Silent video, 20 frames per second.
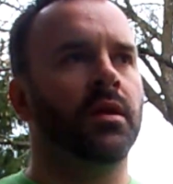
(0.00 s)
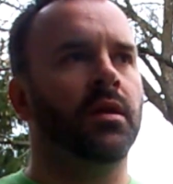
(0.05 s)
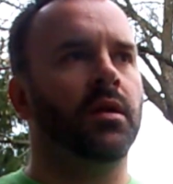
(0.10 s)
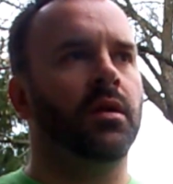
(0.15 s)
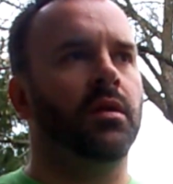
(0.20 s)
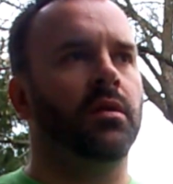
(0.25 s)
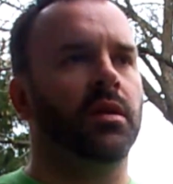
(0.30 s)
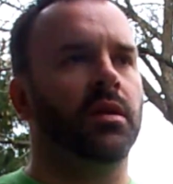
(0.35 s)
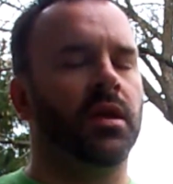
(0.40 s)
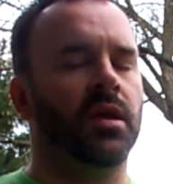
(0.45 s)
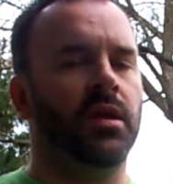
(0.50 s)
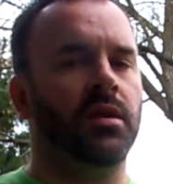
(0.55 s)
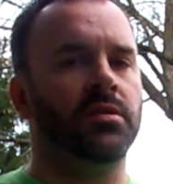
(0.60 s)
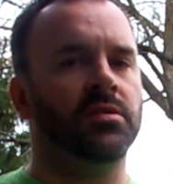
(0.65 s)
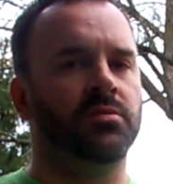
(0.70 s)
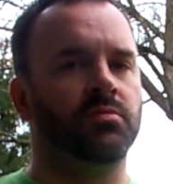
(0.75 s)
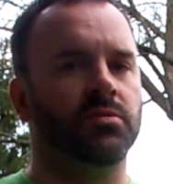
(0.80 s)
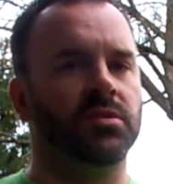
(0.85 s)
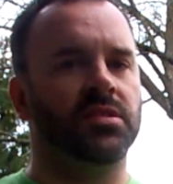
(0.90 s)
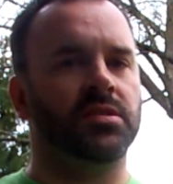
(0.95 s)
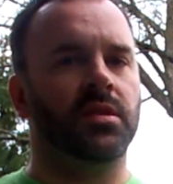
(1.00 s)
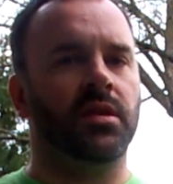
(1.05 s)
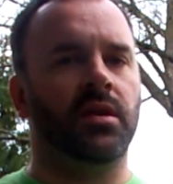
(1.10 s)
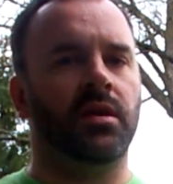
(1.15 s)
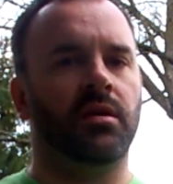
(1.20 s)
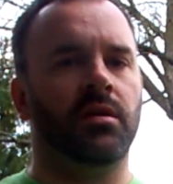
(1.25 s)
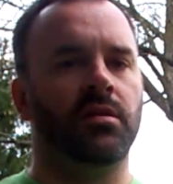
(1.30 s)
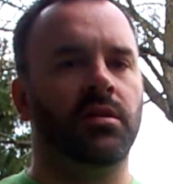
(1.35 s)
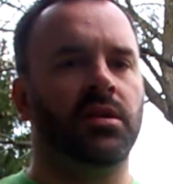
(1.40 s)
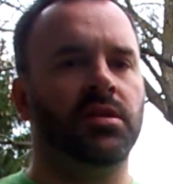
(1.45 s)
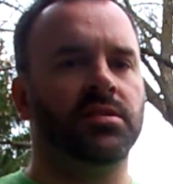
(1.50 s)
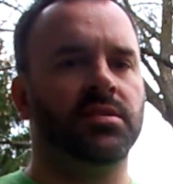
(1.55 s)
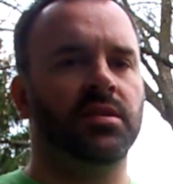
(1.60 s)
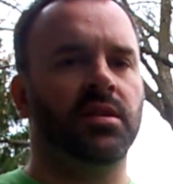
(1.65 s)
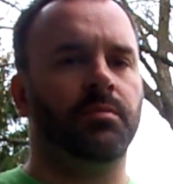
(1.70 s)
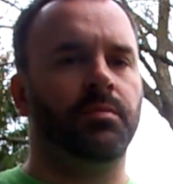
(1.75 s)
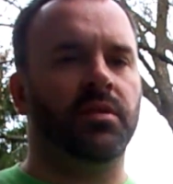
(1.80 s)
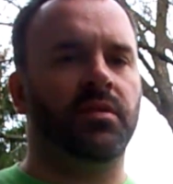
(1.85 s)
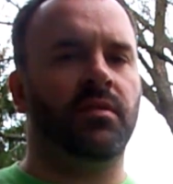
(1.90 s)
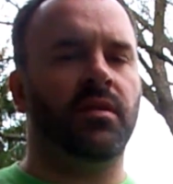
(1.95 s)
And King's was there, and he set
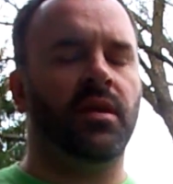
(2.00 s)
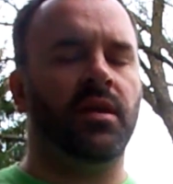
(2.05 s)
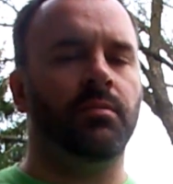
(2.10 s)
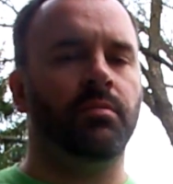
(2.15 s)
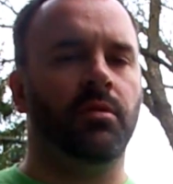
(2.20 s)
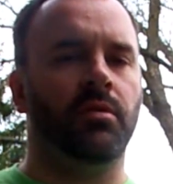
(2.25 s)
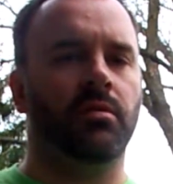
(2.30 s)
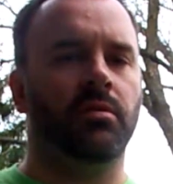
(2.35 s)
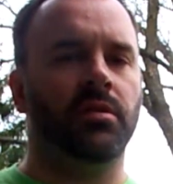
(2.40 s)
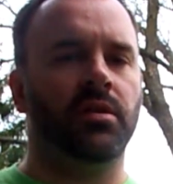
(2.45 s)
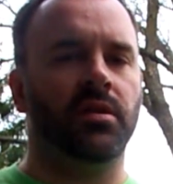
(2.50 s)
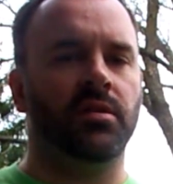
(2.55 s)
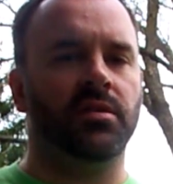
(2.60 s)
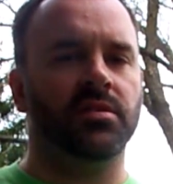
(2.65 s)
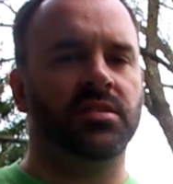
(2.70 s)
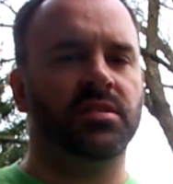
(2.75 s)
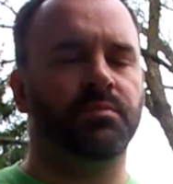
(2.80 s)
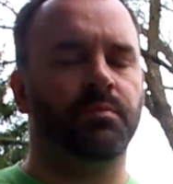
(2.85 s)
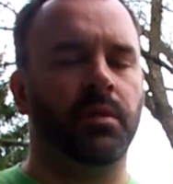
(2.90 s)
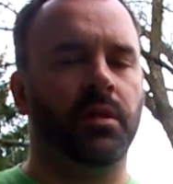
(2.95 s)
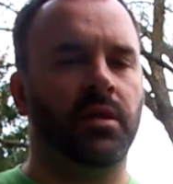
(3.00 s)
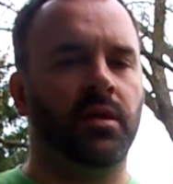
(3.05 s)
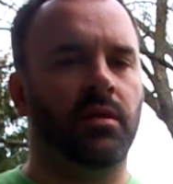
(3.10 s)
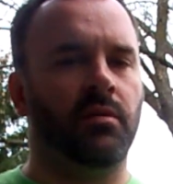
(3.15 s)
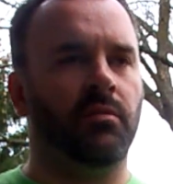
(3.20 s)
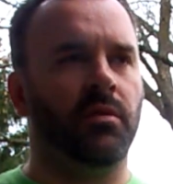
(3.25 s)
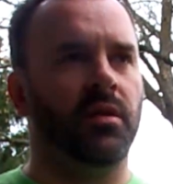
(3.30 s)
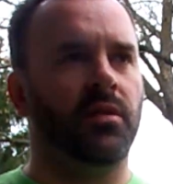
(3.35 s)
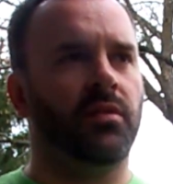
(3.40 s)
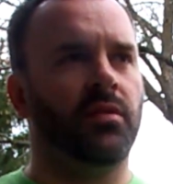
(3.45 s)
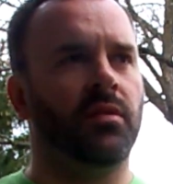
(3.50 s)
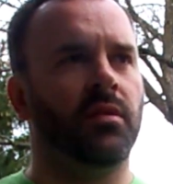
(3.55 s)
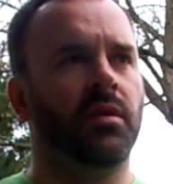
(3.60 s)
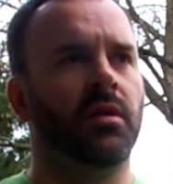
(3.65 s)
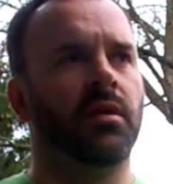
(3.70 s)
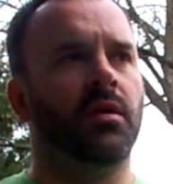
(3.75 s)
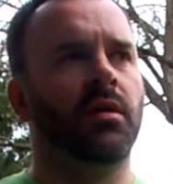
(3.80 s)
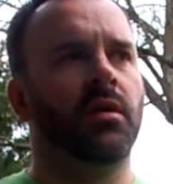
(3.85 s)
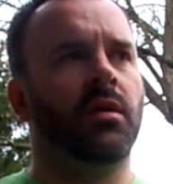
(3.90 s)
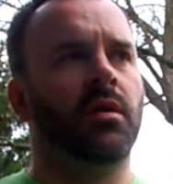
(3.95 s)
up a table and a display with
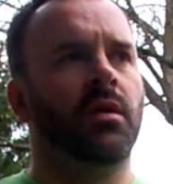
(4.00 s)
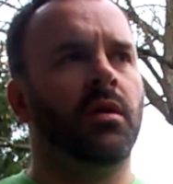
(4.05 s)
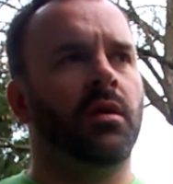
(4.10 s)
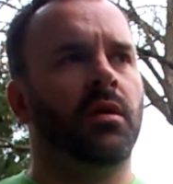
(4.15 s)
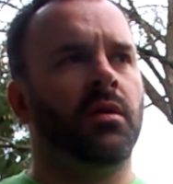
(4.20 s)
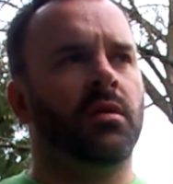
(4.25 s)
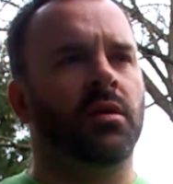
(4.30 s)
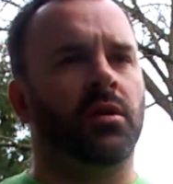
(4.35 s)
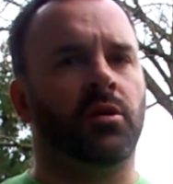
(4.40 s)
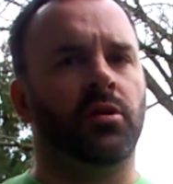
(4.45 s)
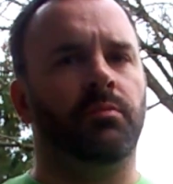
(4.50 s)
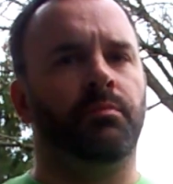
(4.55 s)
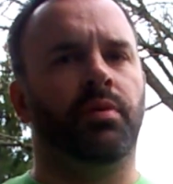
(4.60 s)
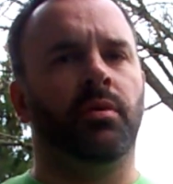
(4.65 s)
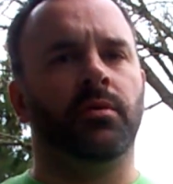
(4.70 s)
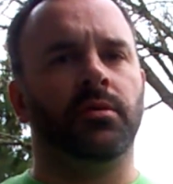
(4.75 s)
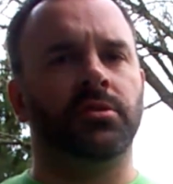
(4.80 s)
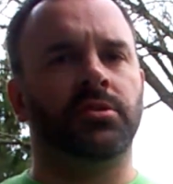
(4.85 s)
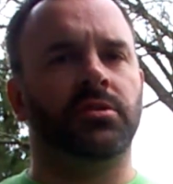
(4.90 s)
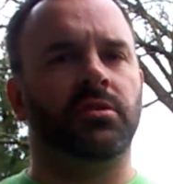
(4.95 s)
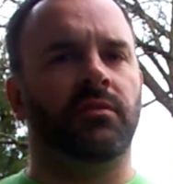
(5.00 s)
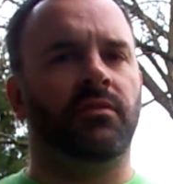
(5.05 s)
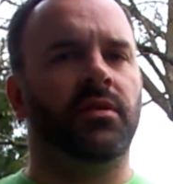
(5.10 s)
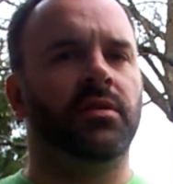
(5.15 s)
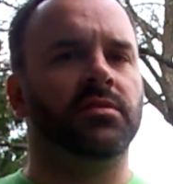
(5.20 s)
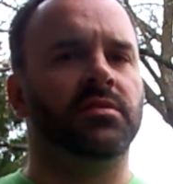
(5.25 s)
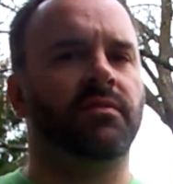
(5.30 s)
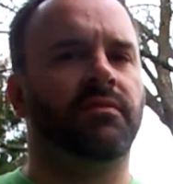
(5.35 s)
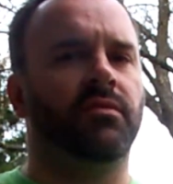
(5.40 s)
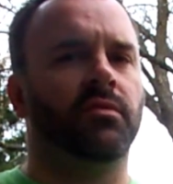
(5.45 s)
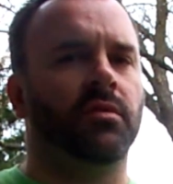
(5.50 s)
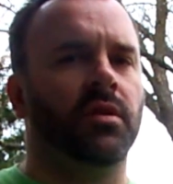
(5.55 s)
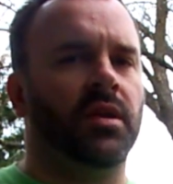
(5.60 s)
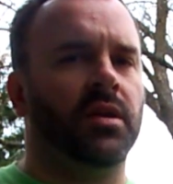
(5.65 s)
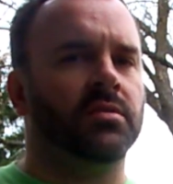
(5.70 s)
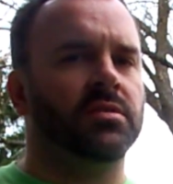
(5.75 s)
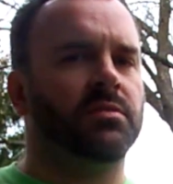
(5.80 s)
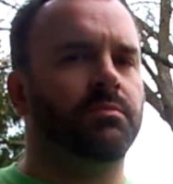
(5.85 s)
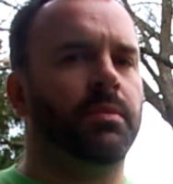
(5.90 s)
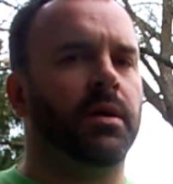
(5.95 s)
a good portion of his
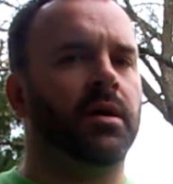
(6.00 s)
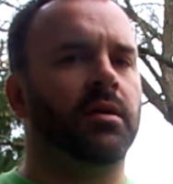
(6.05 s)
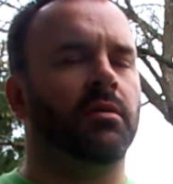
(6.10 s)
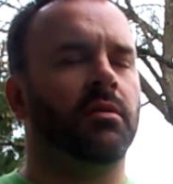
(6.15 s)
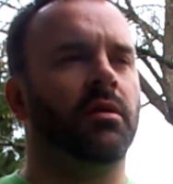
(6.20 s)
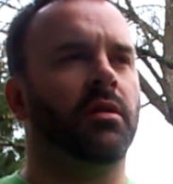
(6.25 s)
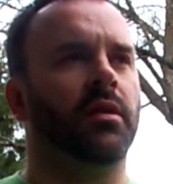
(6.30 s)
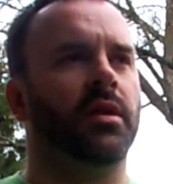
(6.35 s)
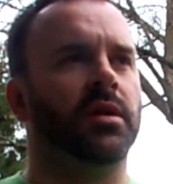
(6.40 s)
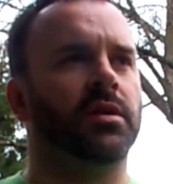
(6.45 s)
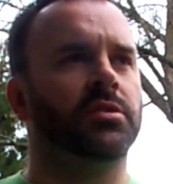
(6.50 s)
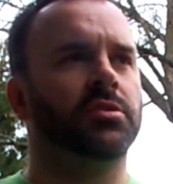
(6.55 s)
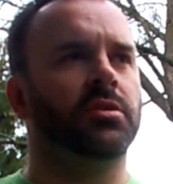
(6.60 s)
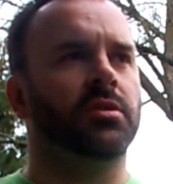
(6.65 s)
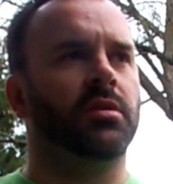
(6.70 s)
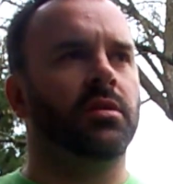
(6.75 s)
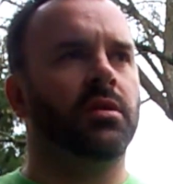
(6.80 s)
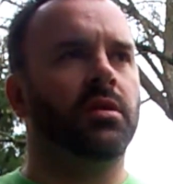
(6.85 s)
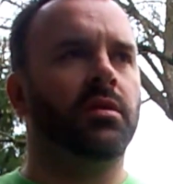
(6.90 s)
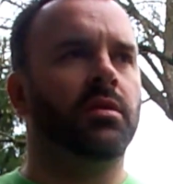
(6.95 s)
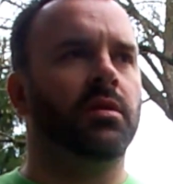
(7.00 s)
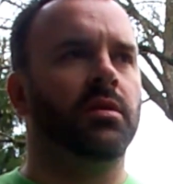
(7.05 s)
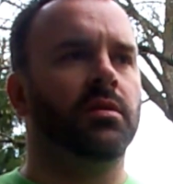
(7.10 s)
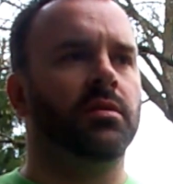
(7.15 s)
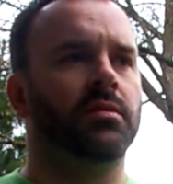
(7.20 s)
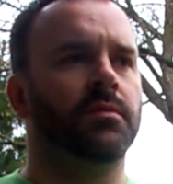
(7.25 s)
40-ounce bottle collection and